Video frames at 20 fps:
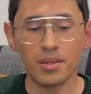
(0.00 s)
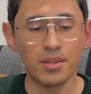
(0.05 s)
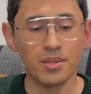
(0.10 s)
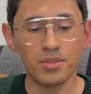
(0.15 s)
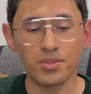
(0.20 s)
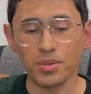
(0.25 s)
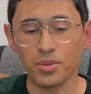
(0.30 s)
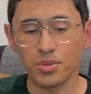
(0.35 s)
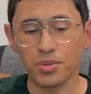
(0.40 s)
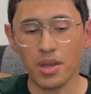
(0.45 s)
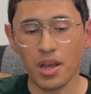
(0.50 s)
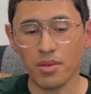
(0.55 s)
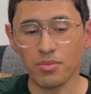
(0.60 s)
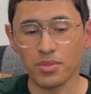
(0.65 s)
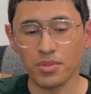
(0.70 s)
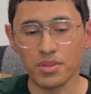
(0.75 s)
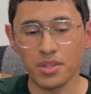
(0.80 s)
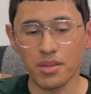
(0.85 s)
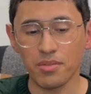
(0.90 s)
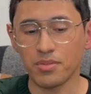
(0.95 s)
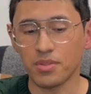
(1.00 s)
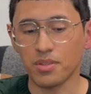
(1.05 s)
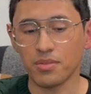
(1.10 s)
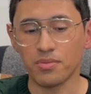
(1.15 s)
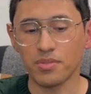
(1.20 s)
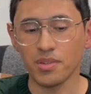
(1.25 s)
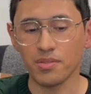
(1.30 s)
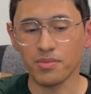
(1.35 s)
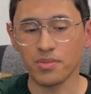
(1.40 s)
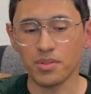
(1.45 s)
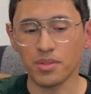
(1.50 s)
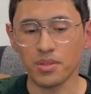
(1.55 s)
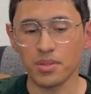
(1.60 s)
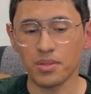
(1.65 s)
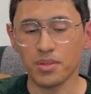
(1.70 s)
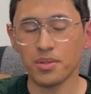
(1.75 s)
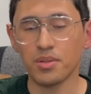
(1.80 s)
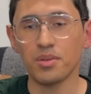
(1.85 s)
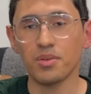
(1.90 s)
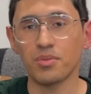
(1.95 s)
So you have a nifty
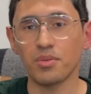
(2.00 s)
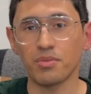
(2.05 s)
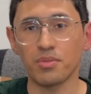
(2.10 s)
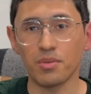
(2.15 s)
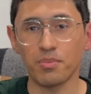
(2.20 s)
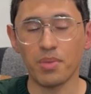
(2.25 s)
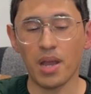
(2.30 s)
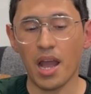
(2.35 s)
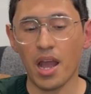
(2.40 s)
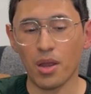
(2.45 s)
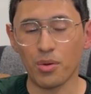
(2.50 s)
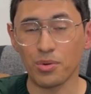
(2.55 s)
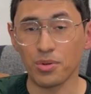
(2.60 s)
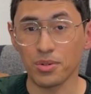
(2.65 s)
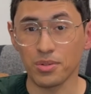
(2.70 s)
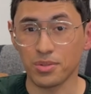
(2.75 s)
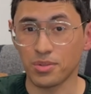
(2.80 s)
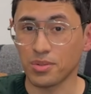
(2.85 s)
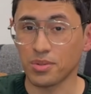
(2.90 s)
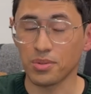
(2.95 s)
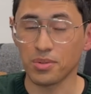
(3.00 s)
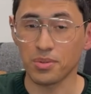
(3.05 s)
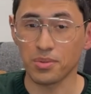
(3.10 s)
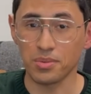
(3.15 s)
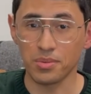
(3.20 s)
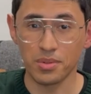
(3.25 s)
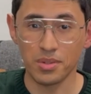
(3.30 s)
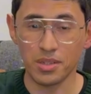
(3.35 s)
50 with the power to